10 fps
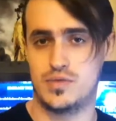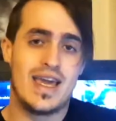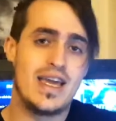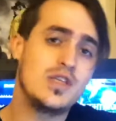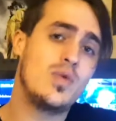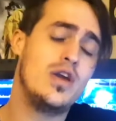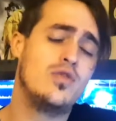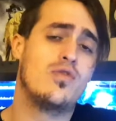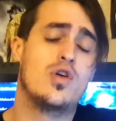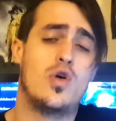Here's where you'll
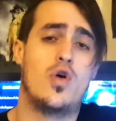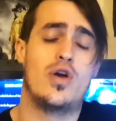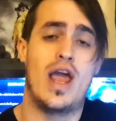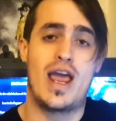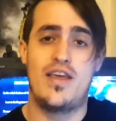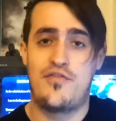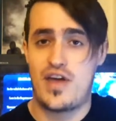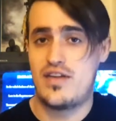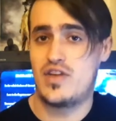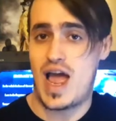record any
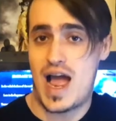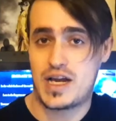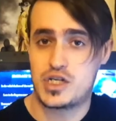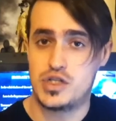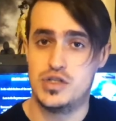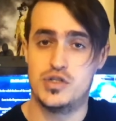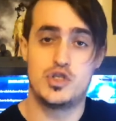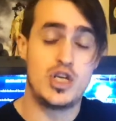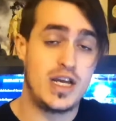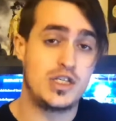favorite actions,
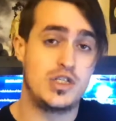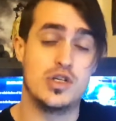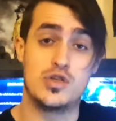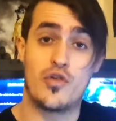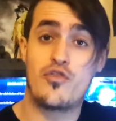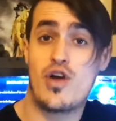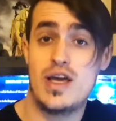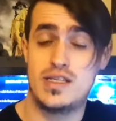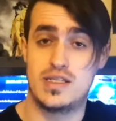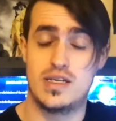gestures, or
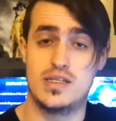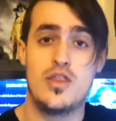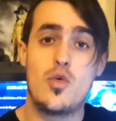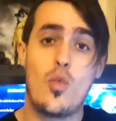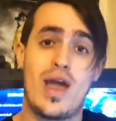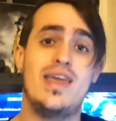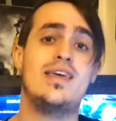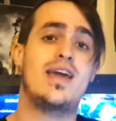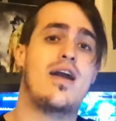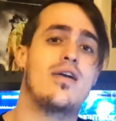phrases, the way the
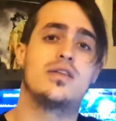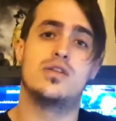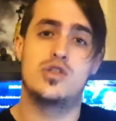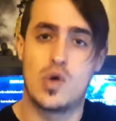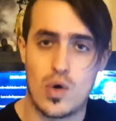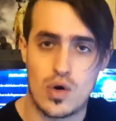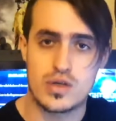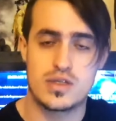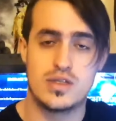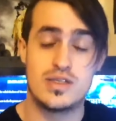character
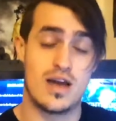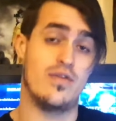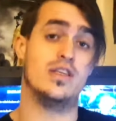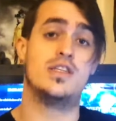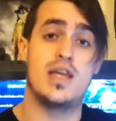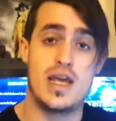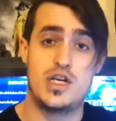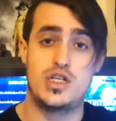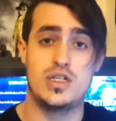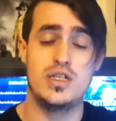talks, their
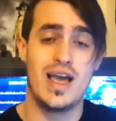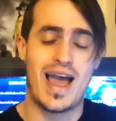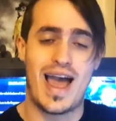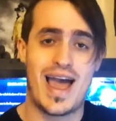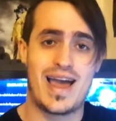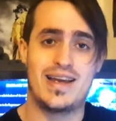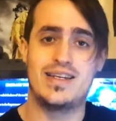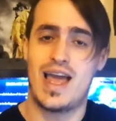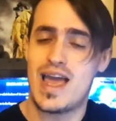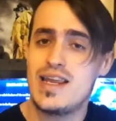intonation, and
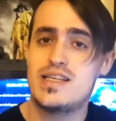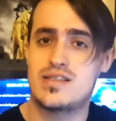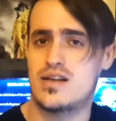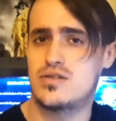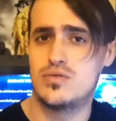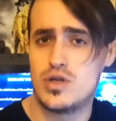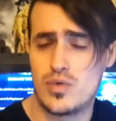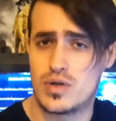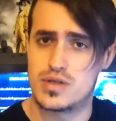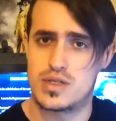any subtle
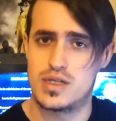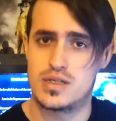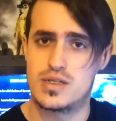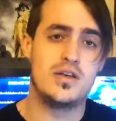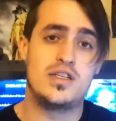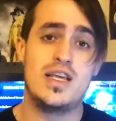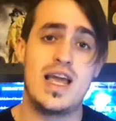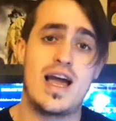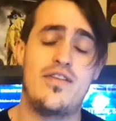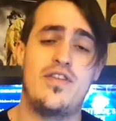nuances. Do they
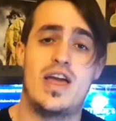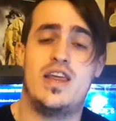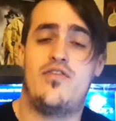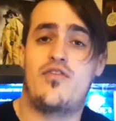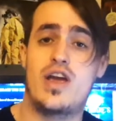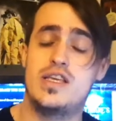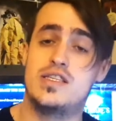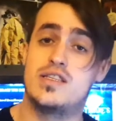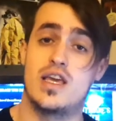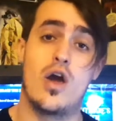have any
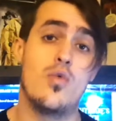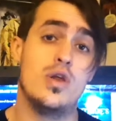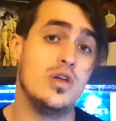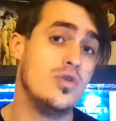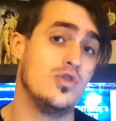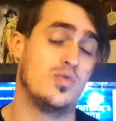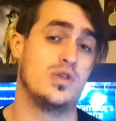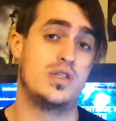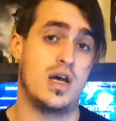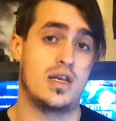phrases they only use with
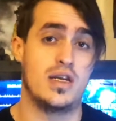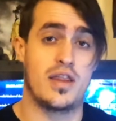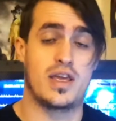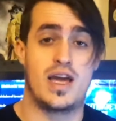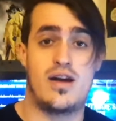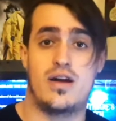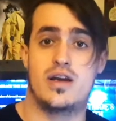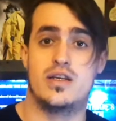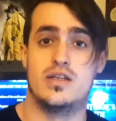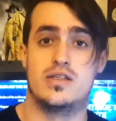certain other
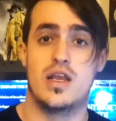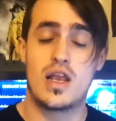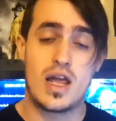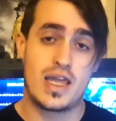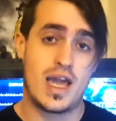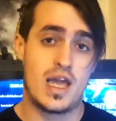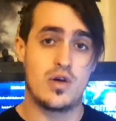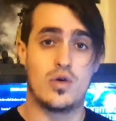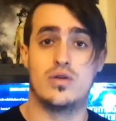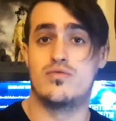characters, like a
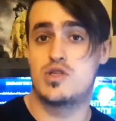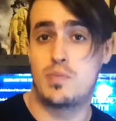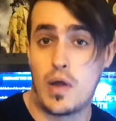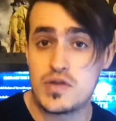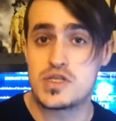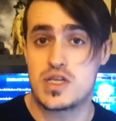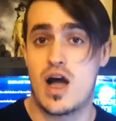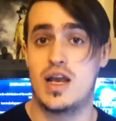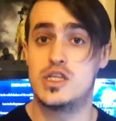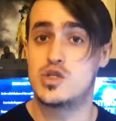call and response
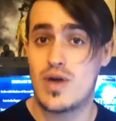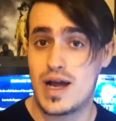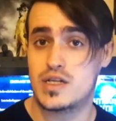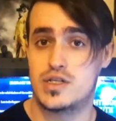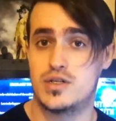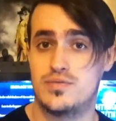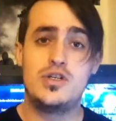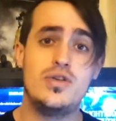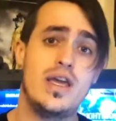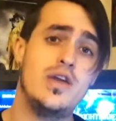style interaction?
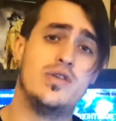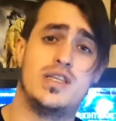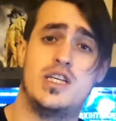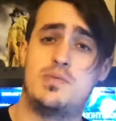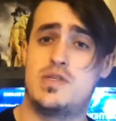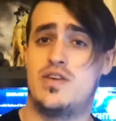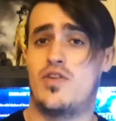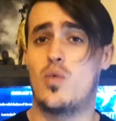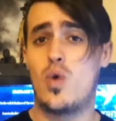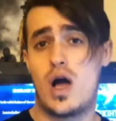Do they use any
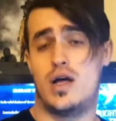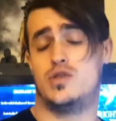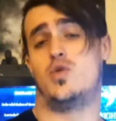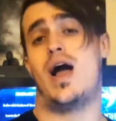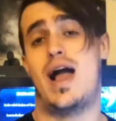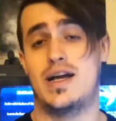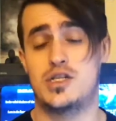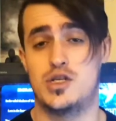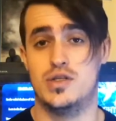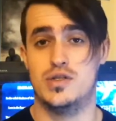specific words or
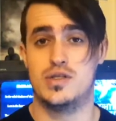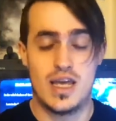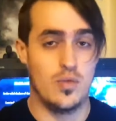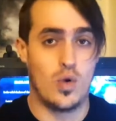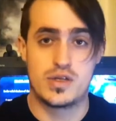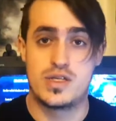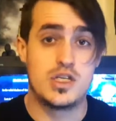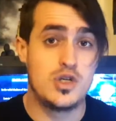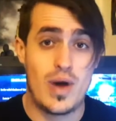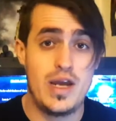actions? In what
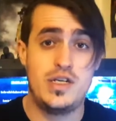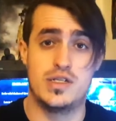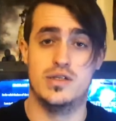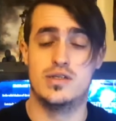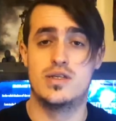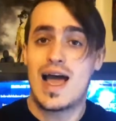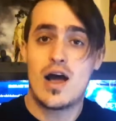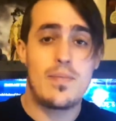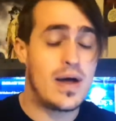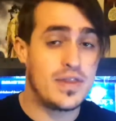situations? How
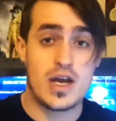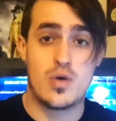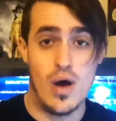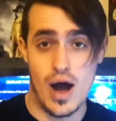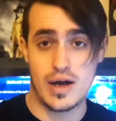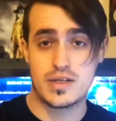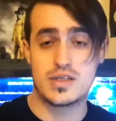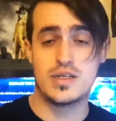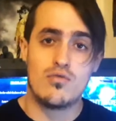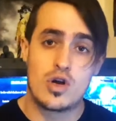about their quirks?
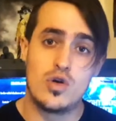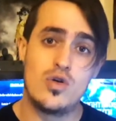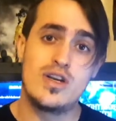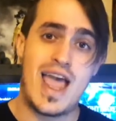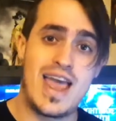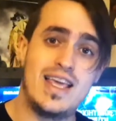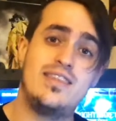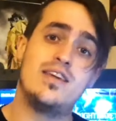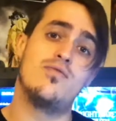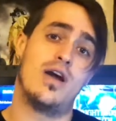Record
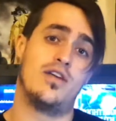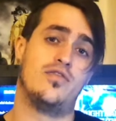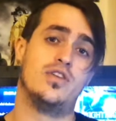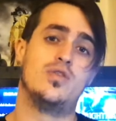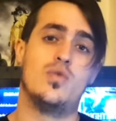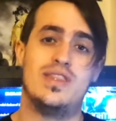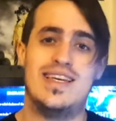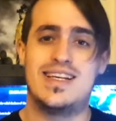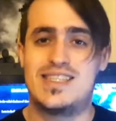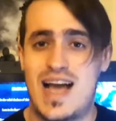anything relevant with the
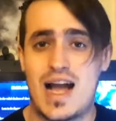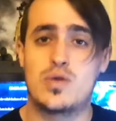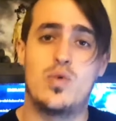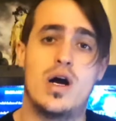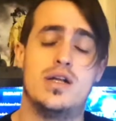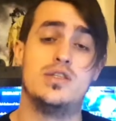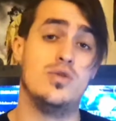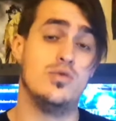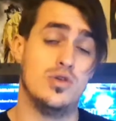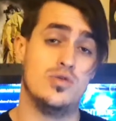exact words you
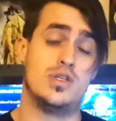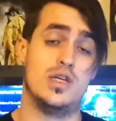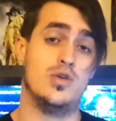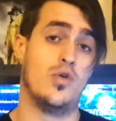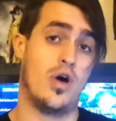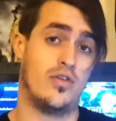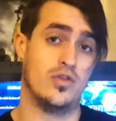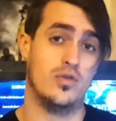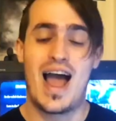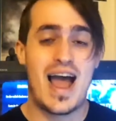used in your
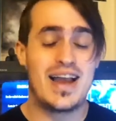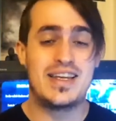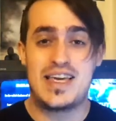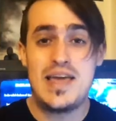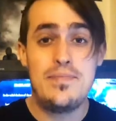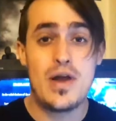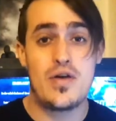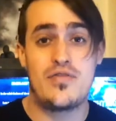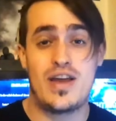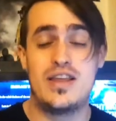novel. And keep note
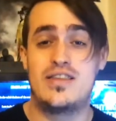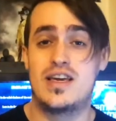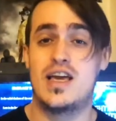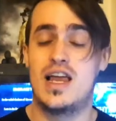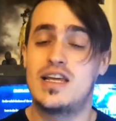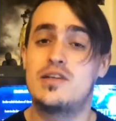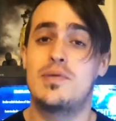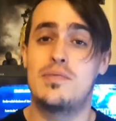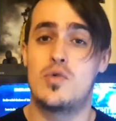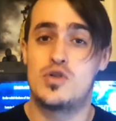of anything a little
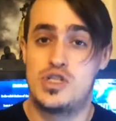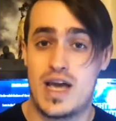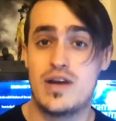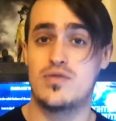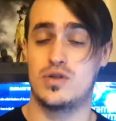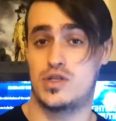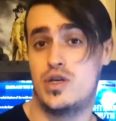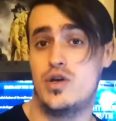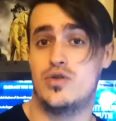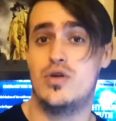bit more general
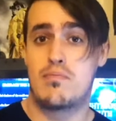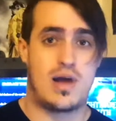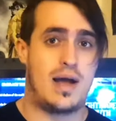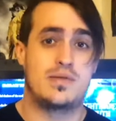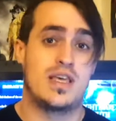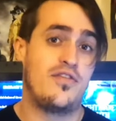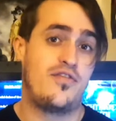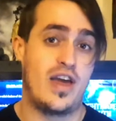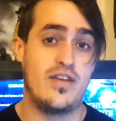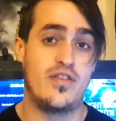too. Perhaps they
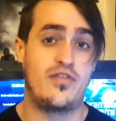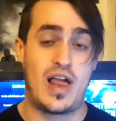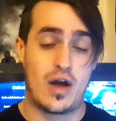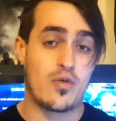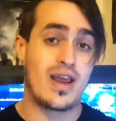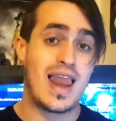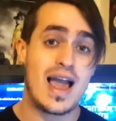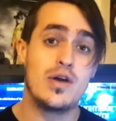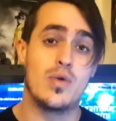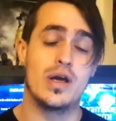favor flowery
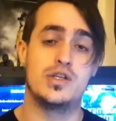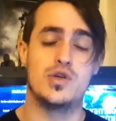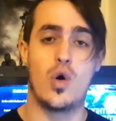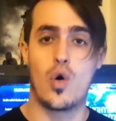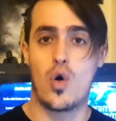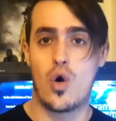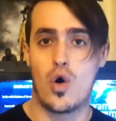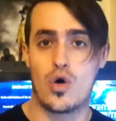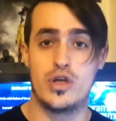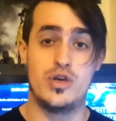language,
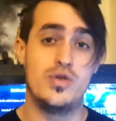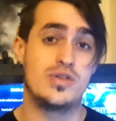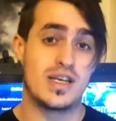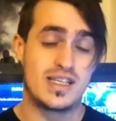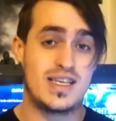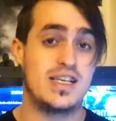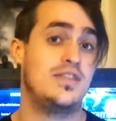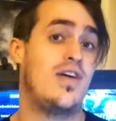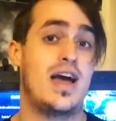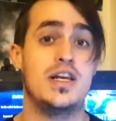or use excessive
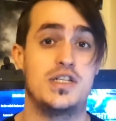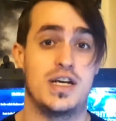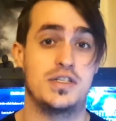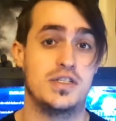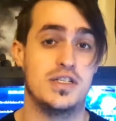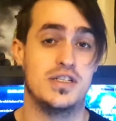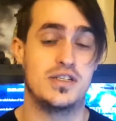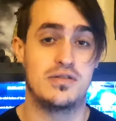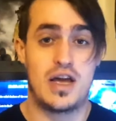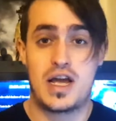hand gestures,
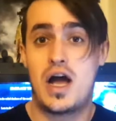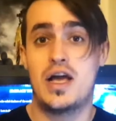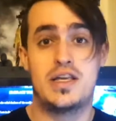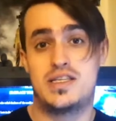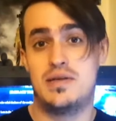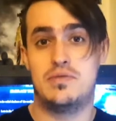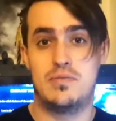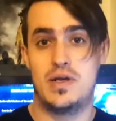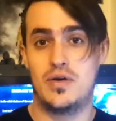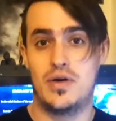like I seem to be
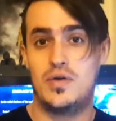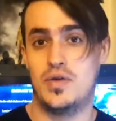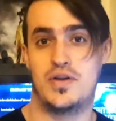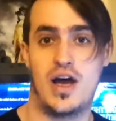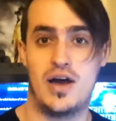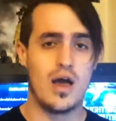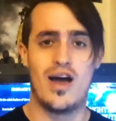doing all the time.